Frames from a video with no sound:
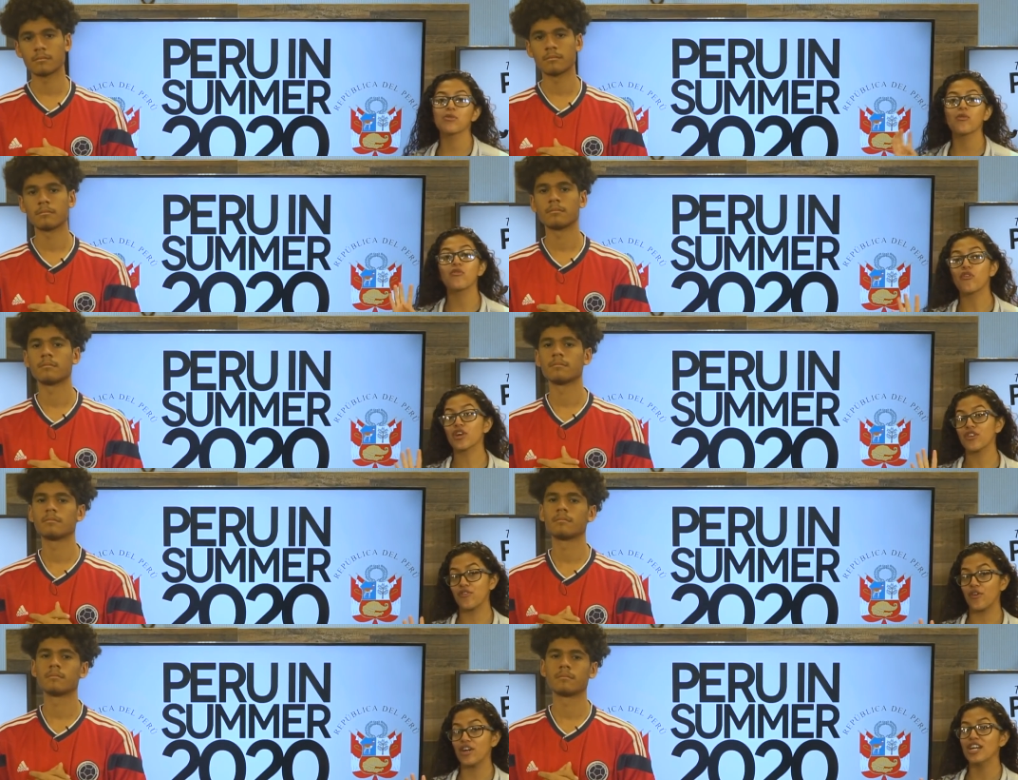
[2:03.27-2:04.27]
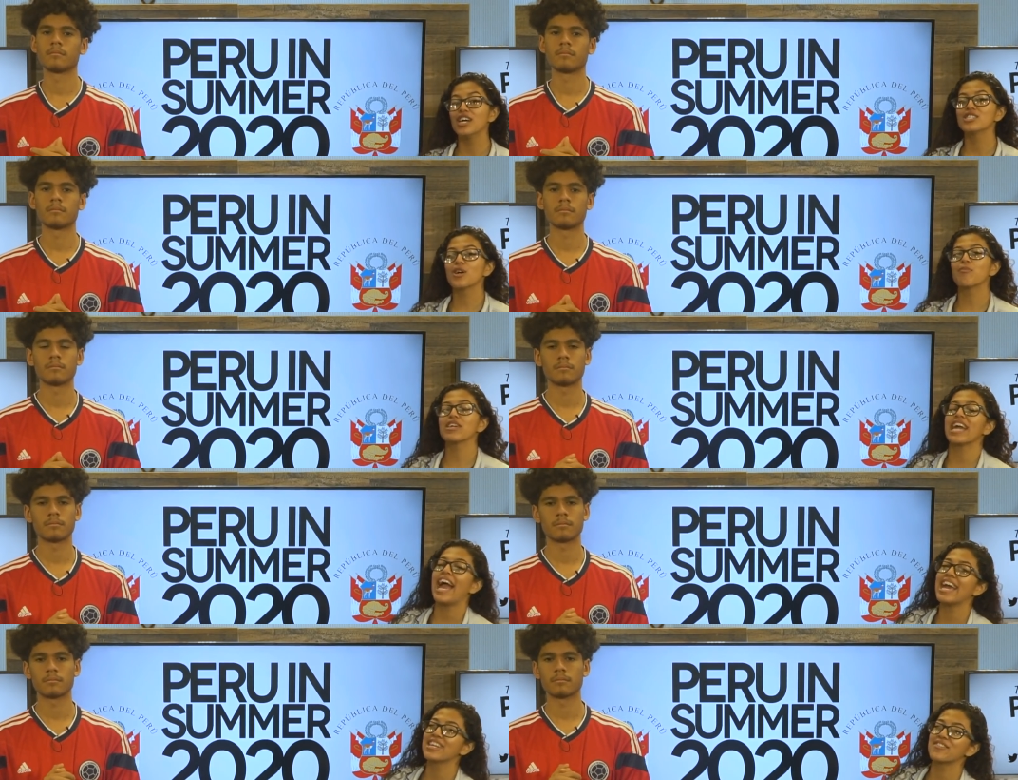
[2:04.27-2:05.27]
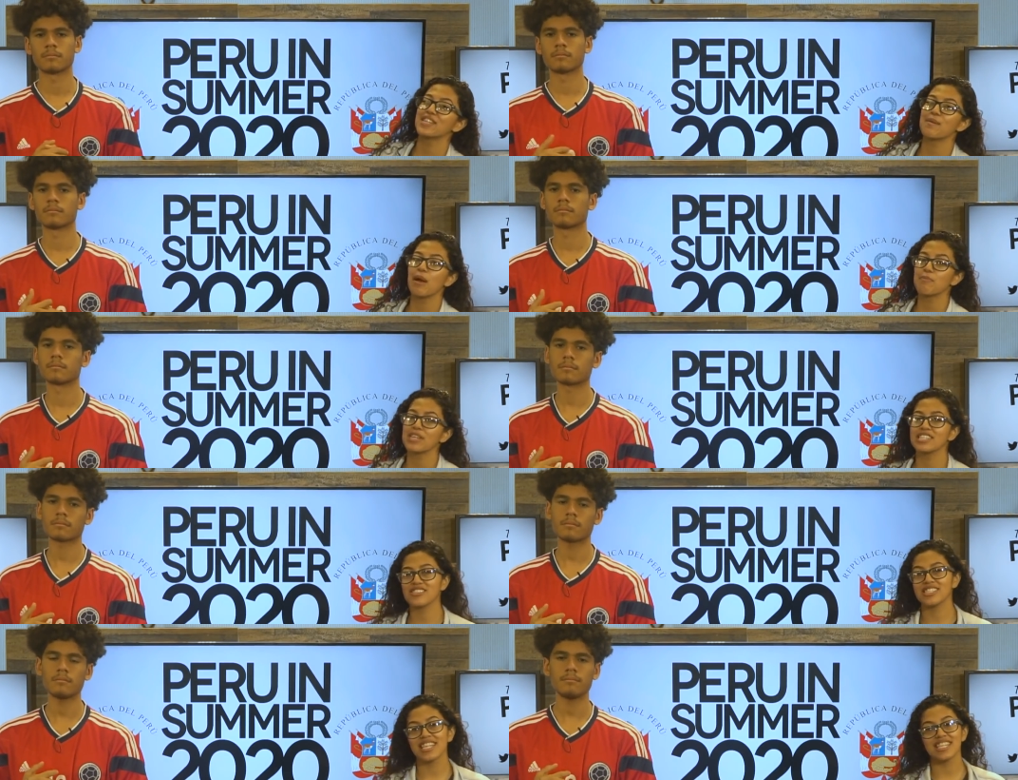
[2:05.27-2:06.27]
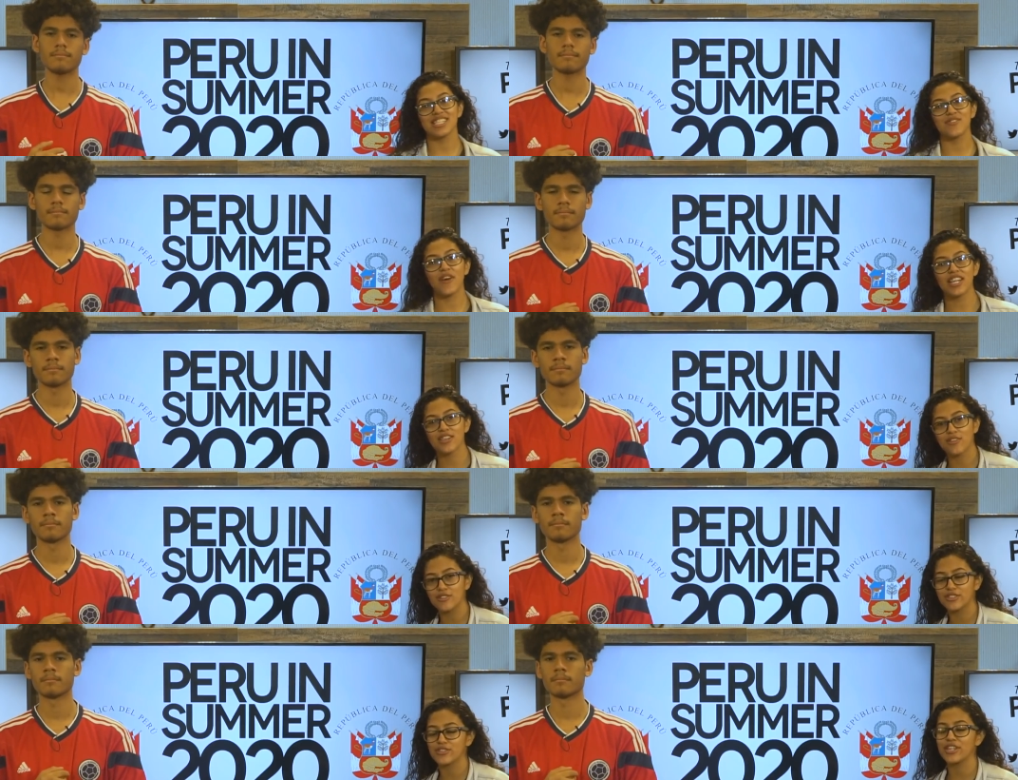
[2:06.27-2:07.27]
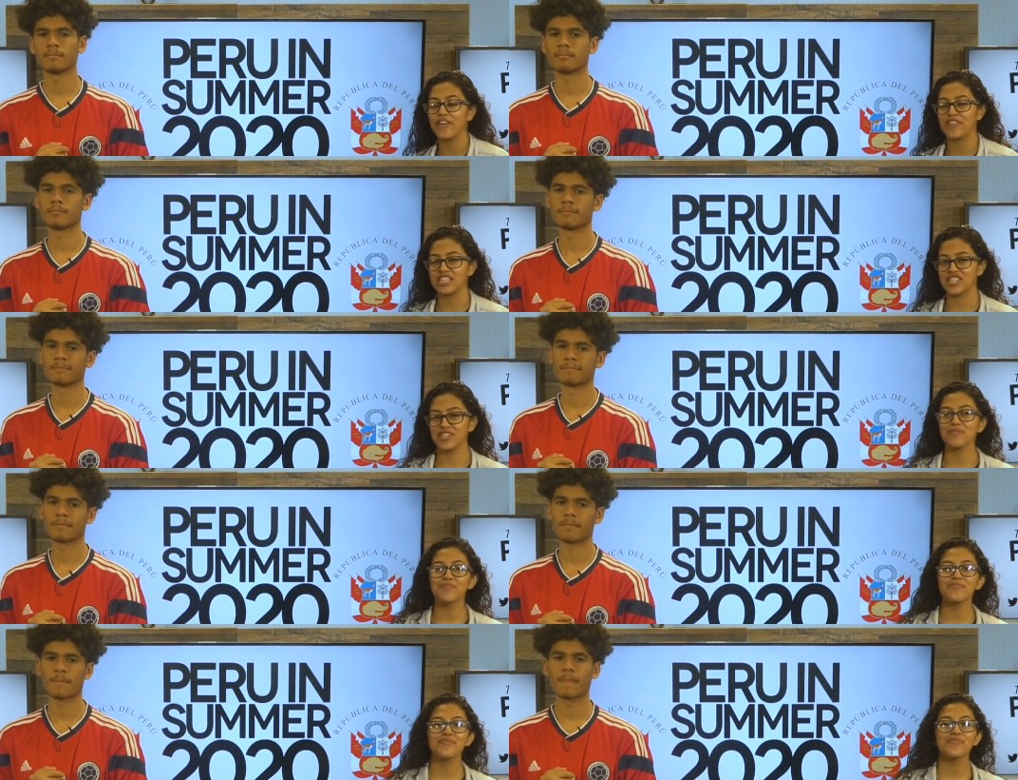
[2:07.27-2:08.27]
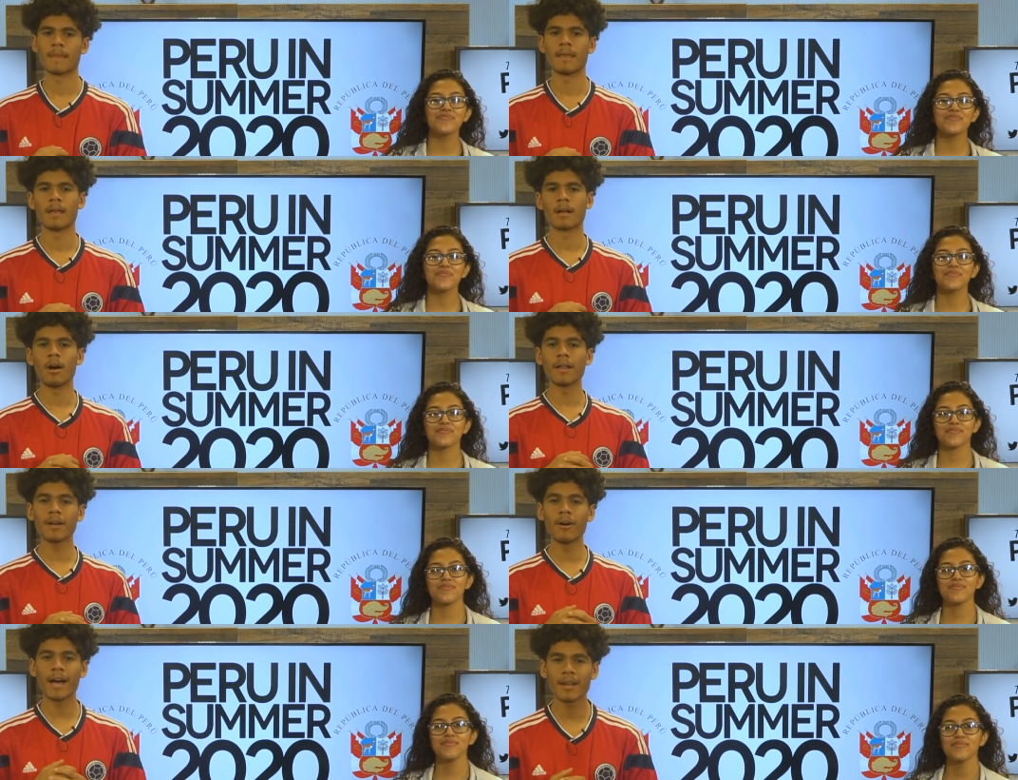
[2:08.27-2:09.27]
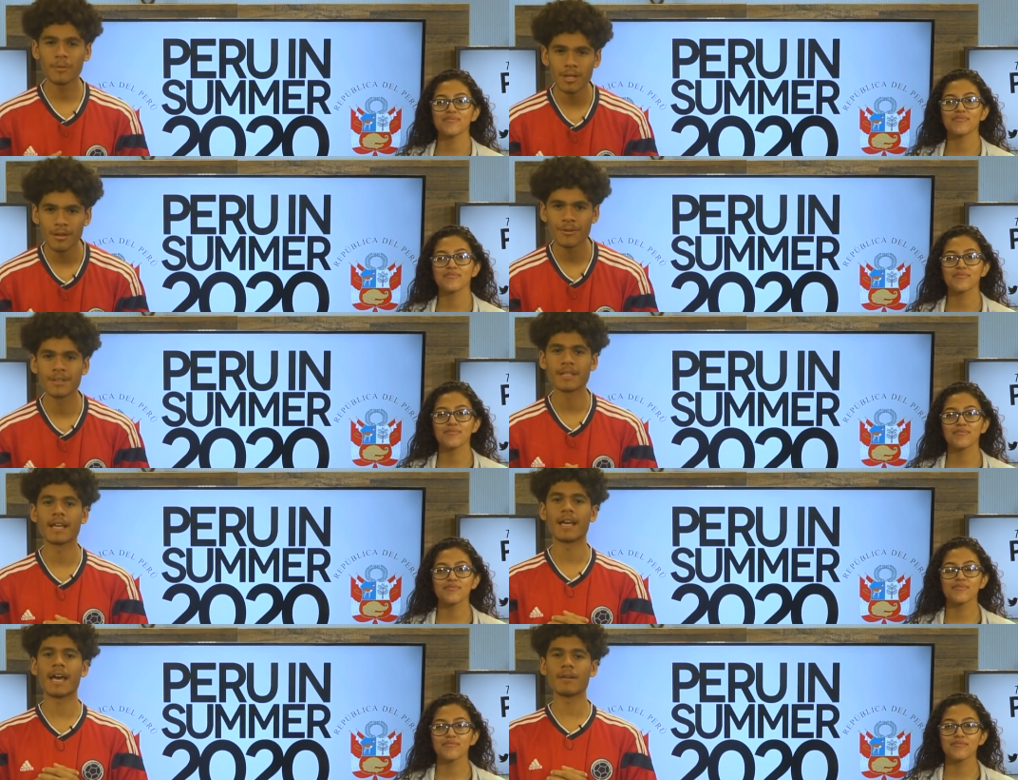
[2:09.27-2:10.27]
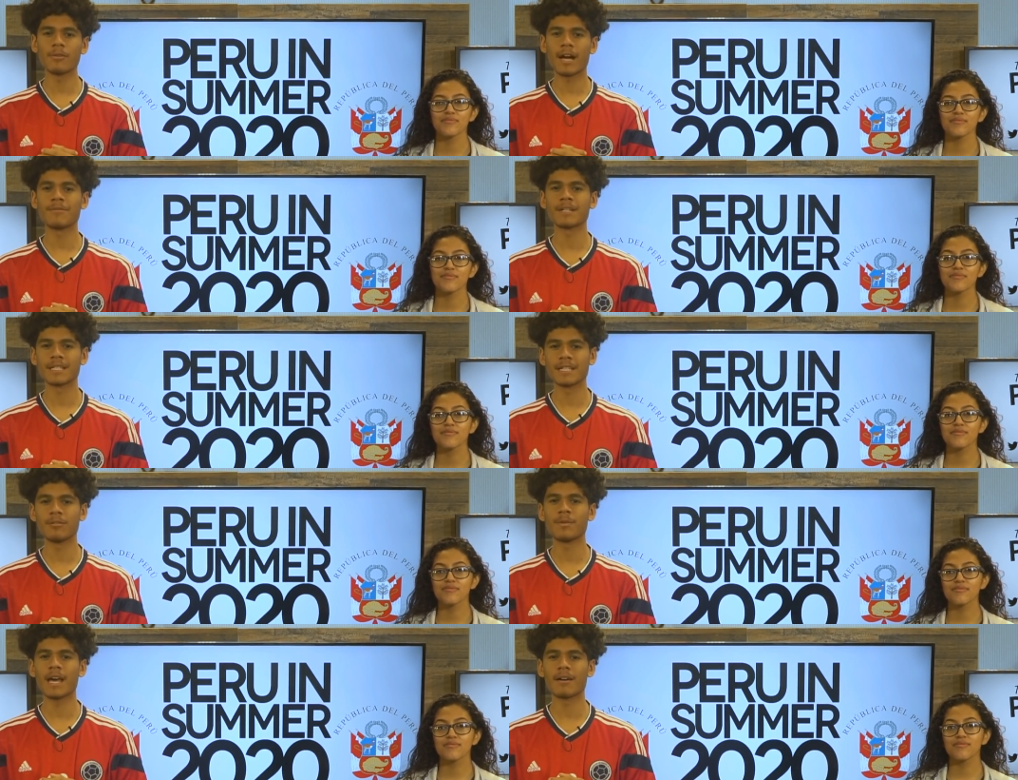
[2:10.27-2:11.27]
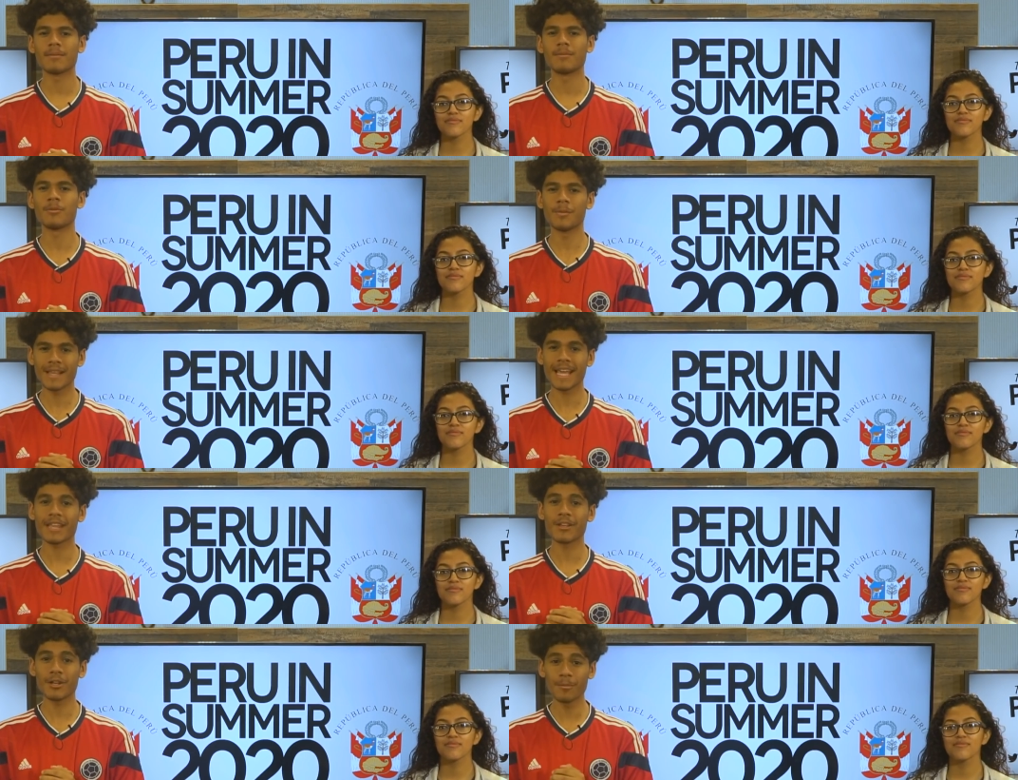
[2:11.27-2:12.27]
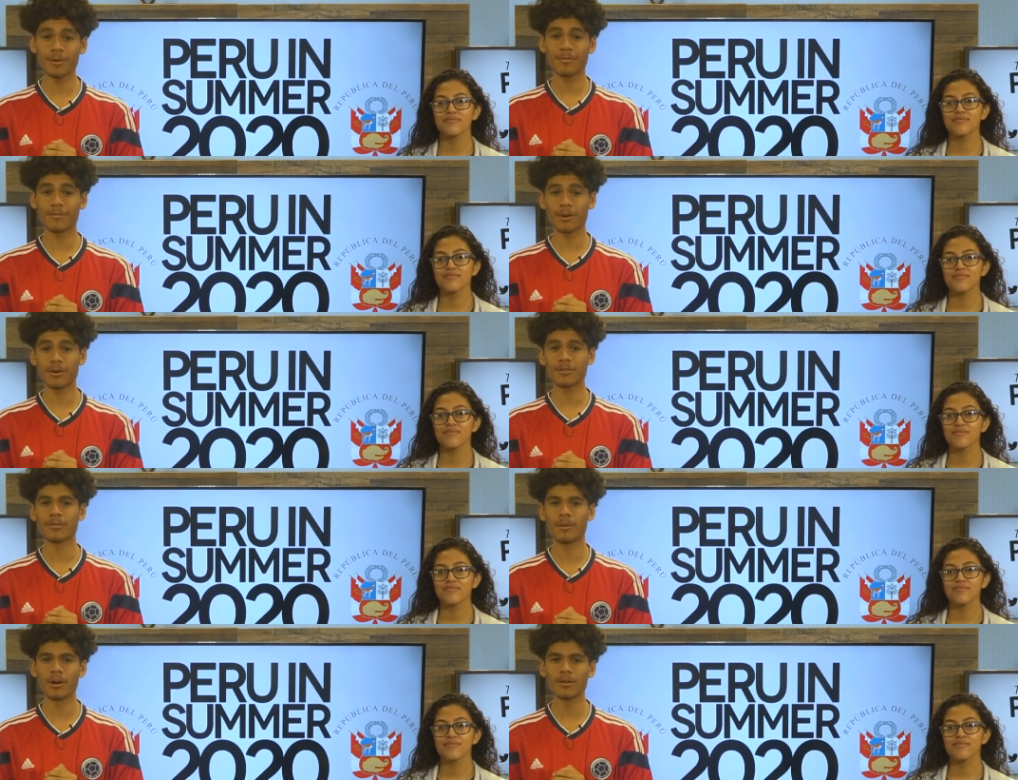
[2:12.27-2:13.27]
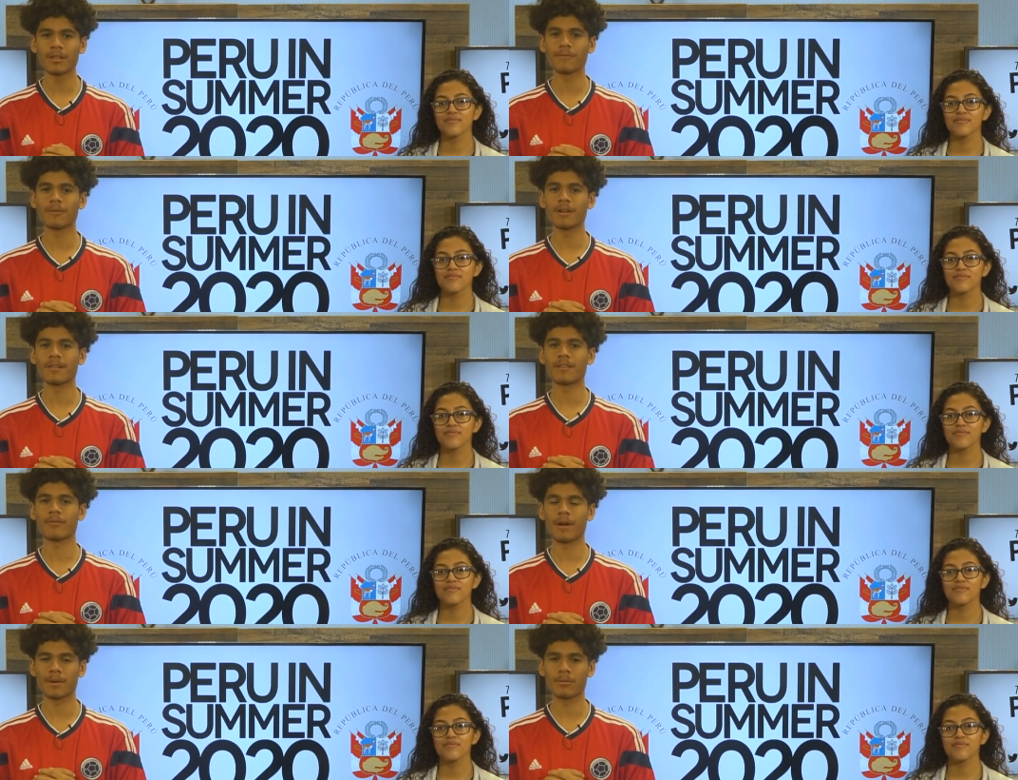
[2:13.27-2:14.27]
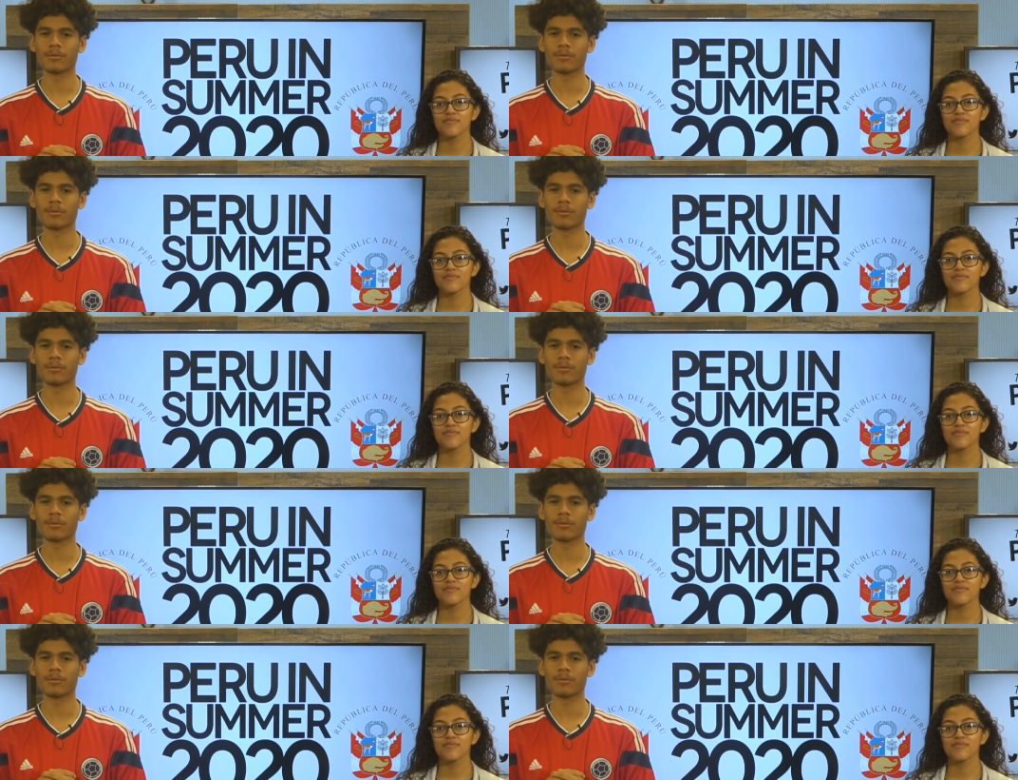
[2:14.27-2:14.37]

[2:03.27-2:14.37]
Speaker 1: in room 44, so bring anyone that might be interested in this fun cultural adventure.
Speaker 2: Calling all animal lovers, Animal Advocacy will be, will be taking their yearbook photo tomorrow in the front in the ceramic